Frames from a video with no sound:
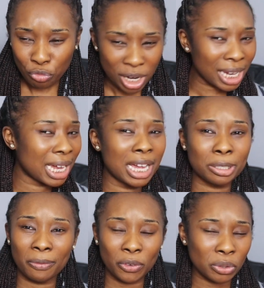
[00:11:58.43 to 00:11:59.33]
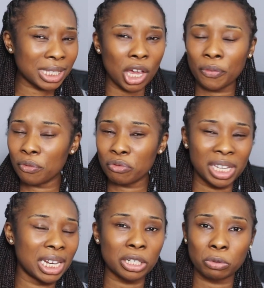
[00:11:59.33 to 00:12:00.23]
reconnect with yourself and
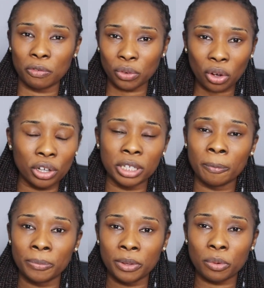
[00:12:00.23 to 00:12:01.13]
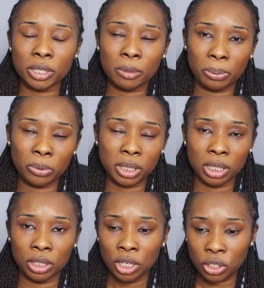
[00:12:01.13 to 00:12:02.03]
reconnect with God was
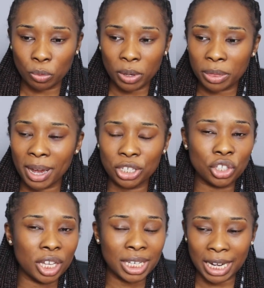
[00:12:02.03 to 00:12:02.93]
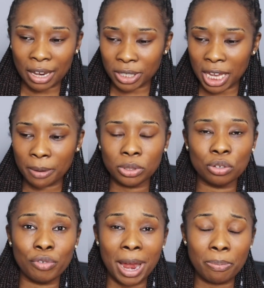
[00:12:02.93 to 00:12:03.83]
important. So with my journaling, I was able
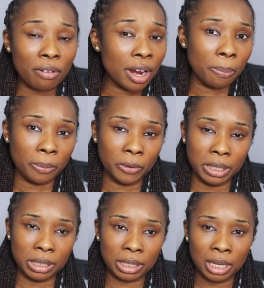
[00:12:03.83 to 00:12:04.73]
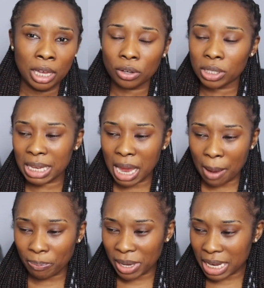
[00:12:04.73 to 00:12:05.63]
to write prayer points, because
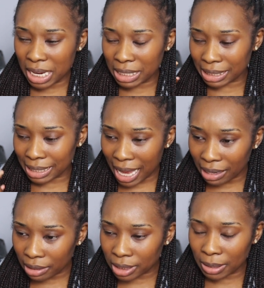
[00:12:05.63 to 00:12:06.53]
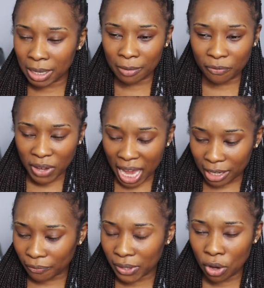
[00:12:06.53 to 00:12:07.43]
being in silence in the
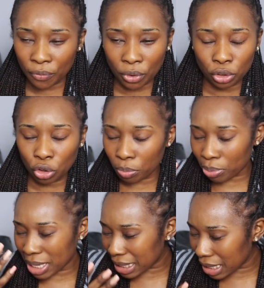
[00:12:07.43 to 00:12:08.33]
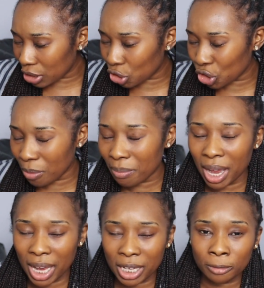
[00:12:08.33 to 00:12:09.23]
at the feet of God, God brings things to your
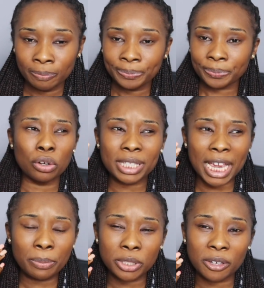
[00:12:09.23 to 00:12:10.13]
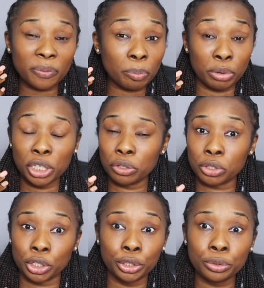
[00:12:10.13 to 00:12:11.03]
mind. God's able to bring you
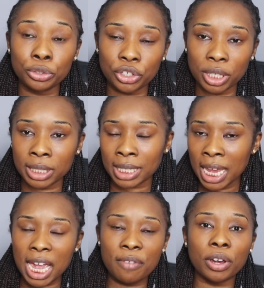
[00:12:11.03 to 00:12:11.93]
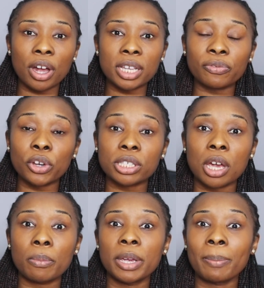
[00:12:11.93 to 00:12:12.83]
solutions. In regards, for
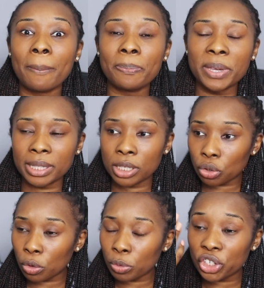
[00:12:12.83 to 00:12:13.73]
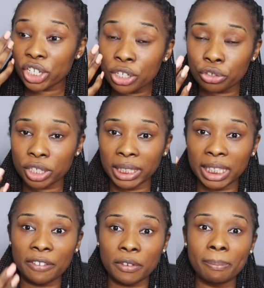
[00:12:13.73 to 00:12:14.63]
example, in my business, God was
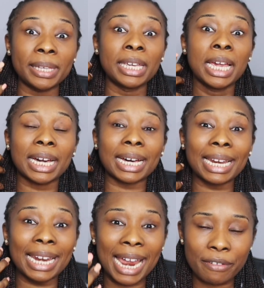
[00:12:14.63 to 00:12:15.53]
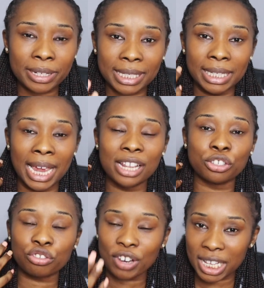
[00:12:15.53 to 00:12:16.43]
literally giving me clarity
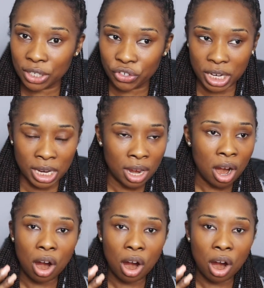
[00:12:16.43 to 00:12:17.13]
and strategy,